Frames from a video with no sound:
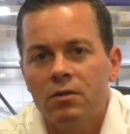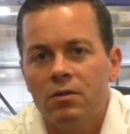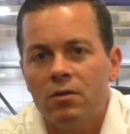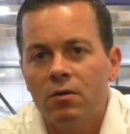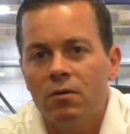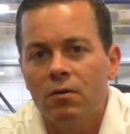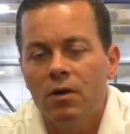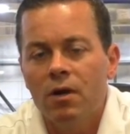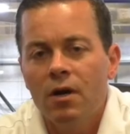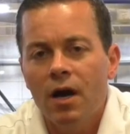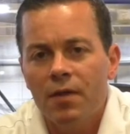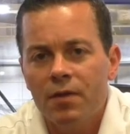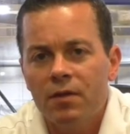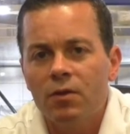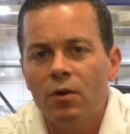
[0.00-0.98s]
So
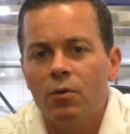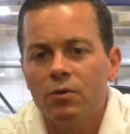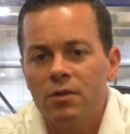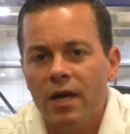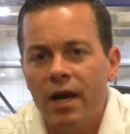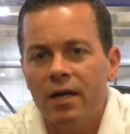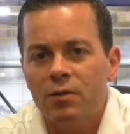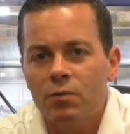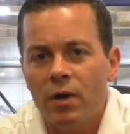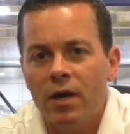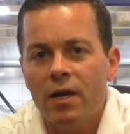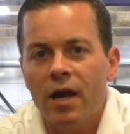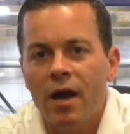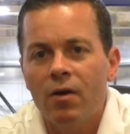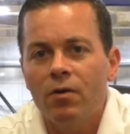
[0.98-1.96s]
I think those guys right
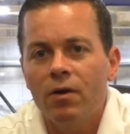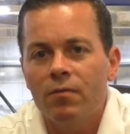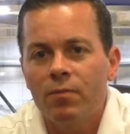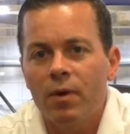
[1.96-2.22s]
now have